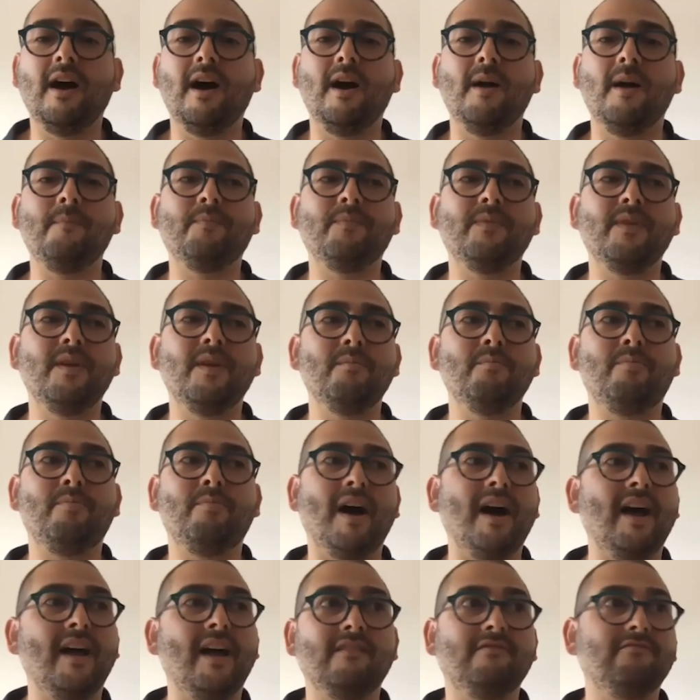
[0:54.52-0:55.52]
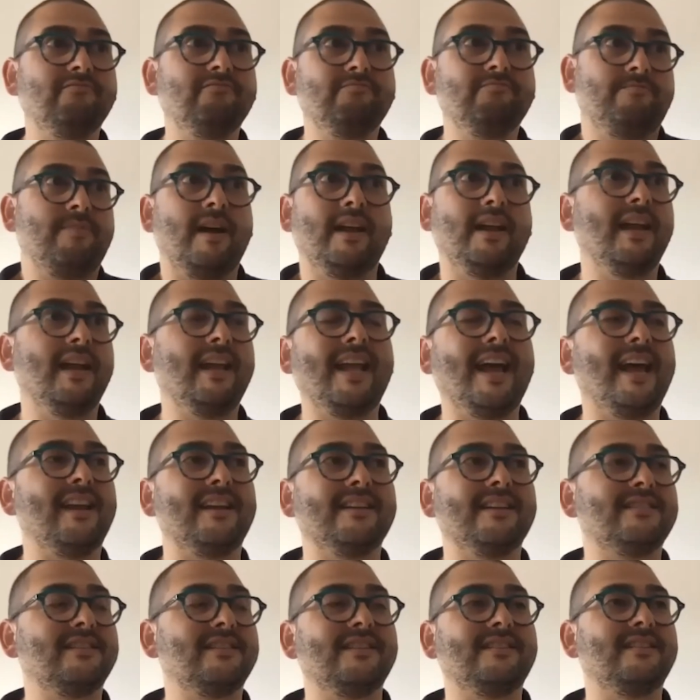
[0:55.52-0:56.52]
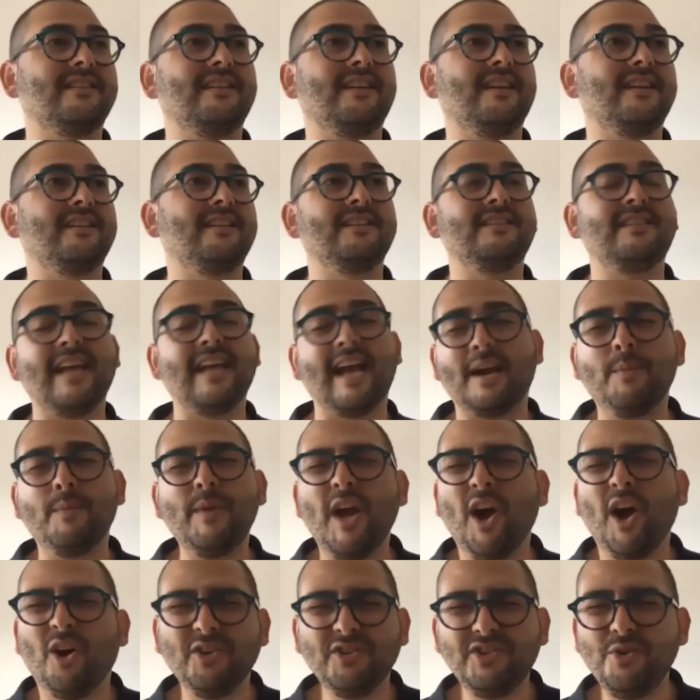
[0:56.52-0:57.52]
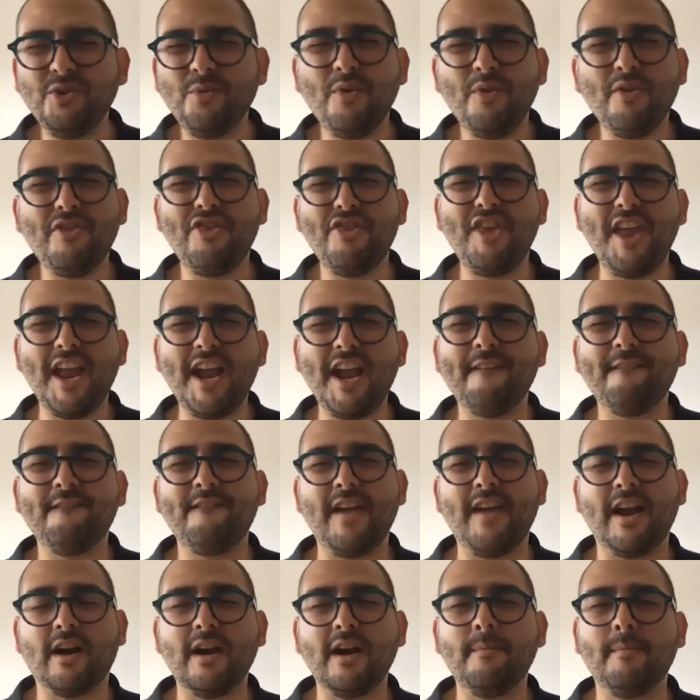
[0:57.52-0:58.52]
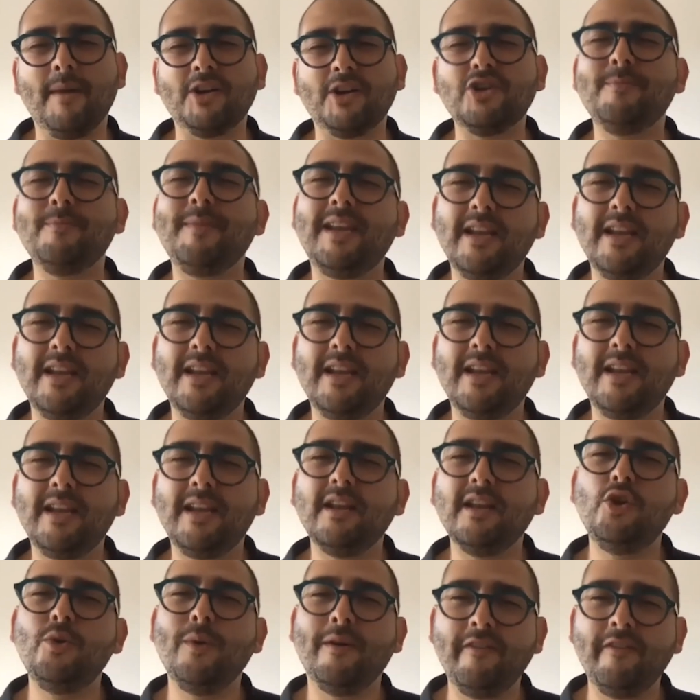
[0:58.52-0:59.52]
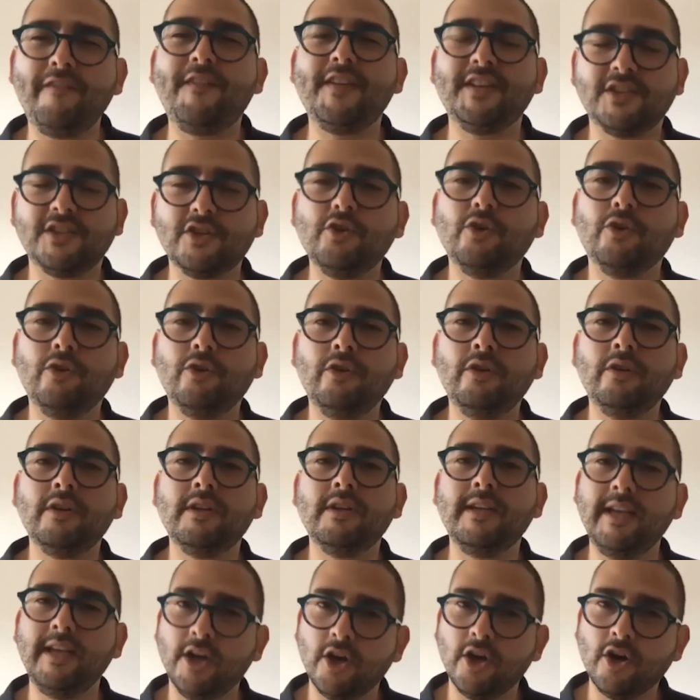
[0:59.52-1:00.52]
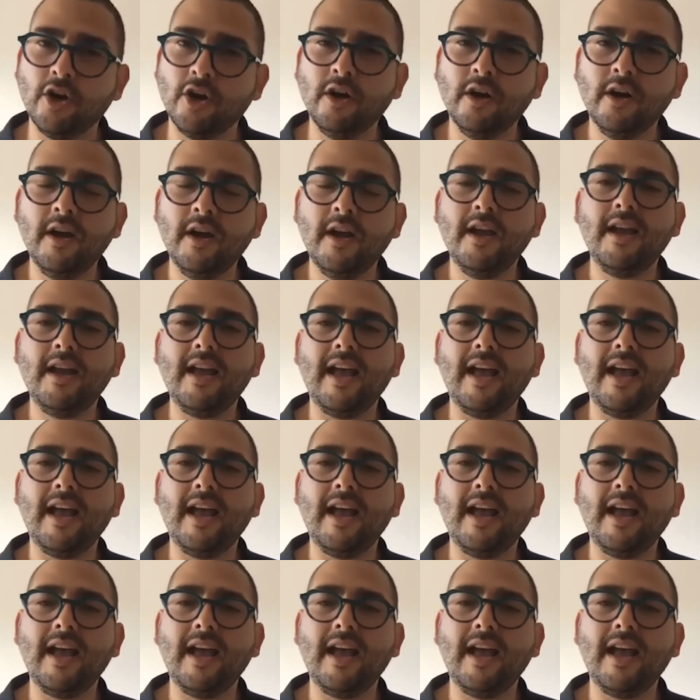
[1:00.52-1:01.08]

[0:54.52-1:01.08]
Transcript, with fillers: um, but but again, it's it's a, it's a deck. We also think very much. I mean, you have a fiscal year